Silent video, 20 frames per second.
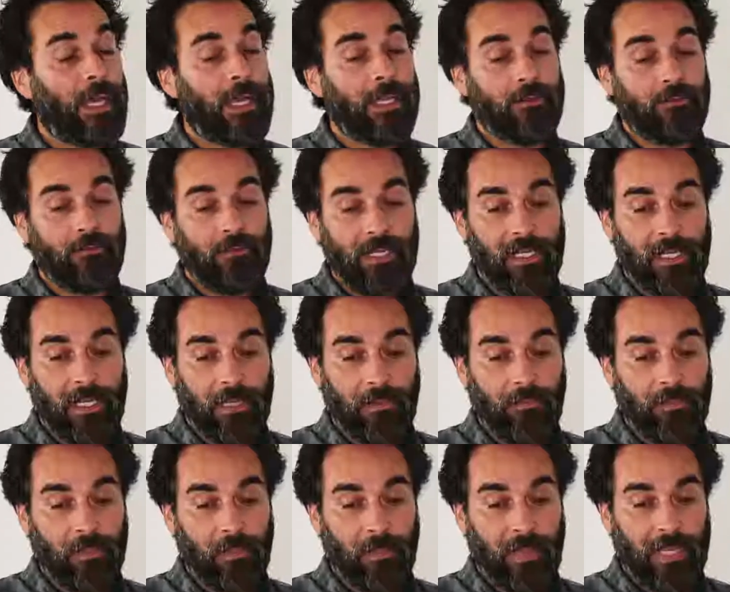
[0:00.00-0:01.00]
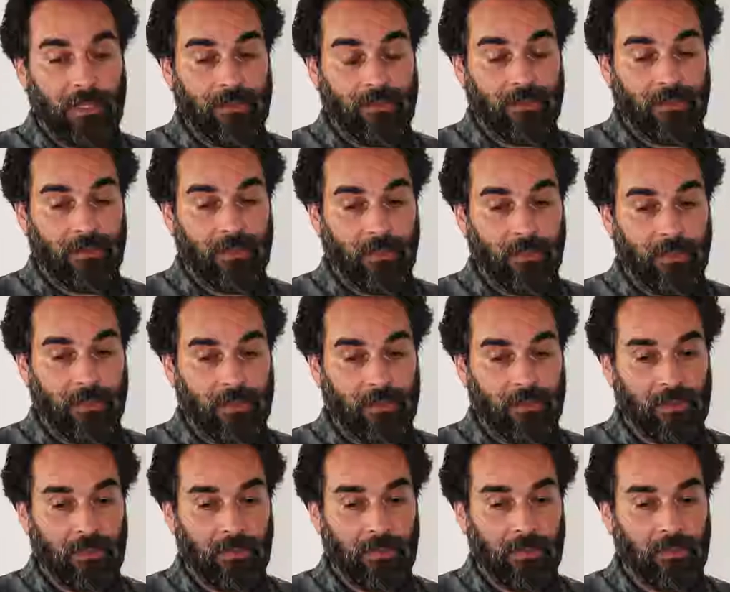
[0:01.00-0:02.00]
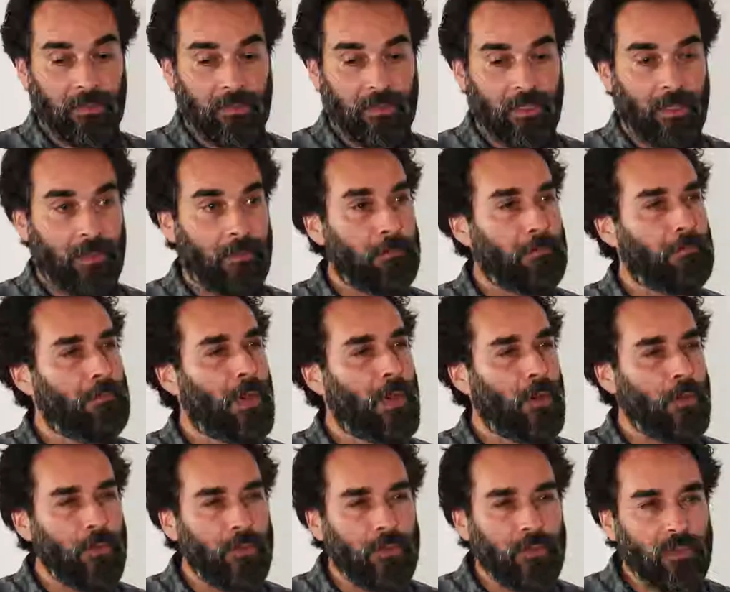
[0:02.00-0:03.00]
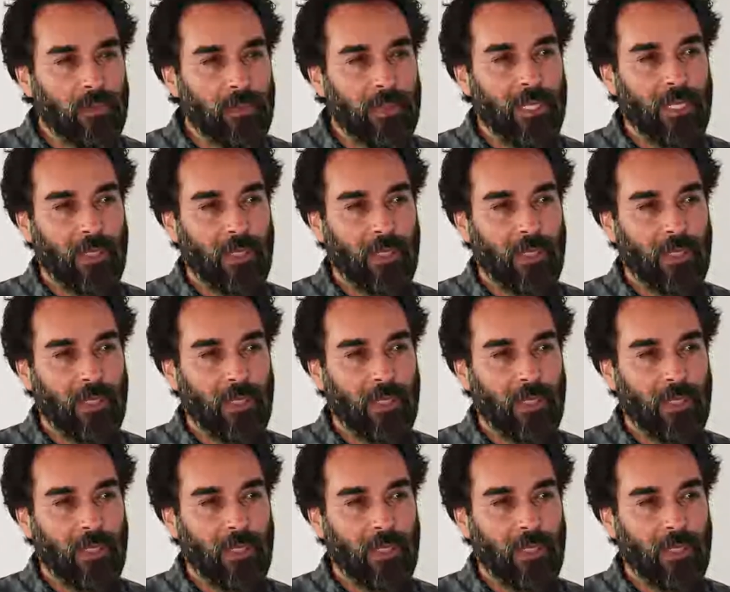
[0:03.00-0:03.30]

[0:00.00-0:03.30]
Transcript: and really it was based on the principles that most